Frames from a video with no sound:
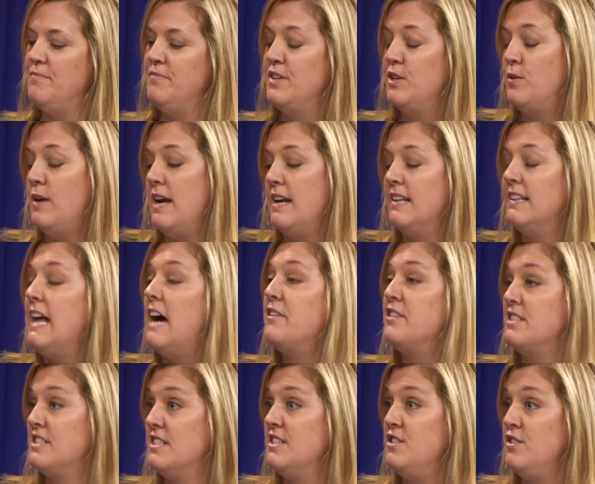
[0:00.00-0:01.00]
the grant allowed
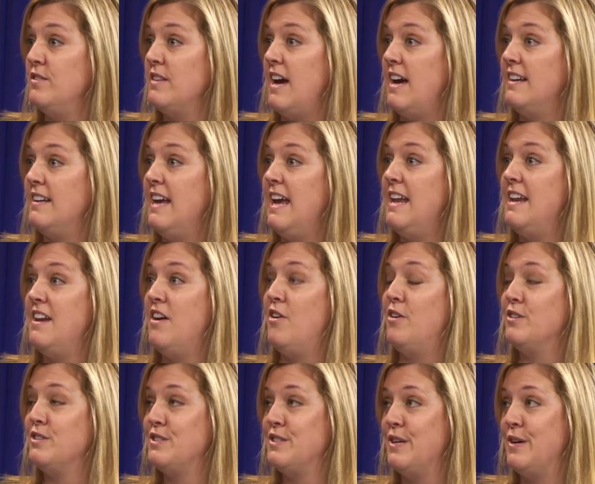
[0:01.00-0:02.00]
us to do that, and
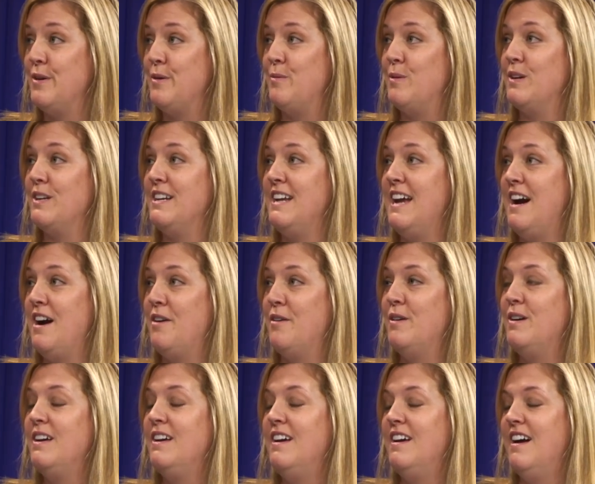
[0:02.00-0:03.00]
also we're now
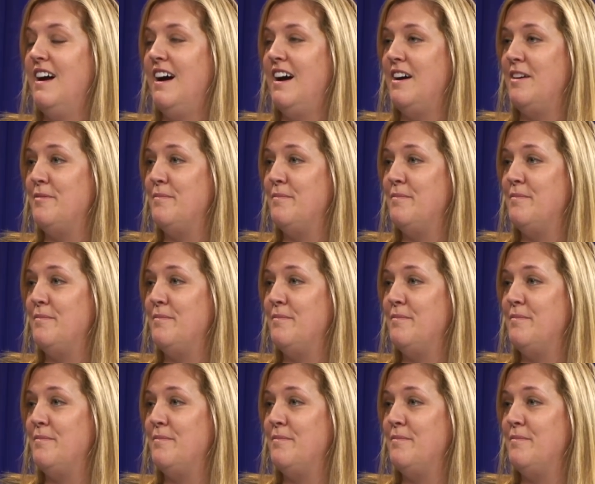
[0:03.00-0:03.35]
uh,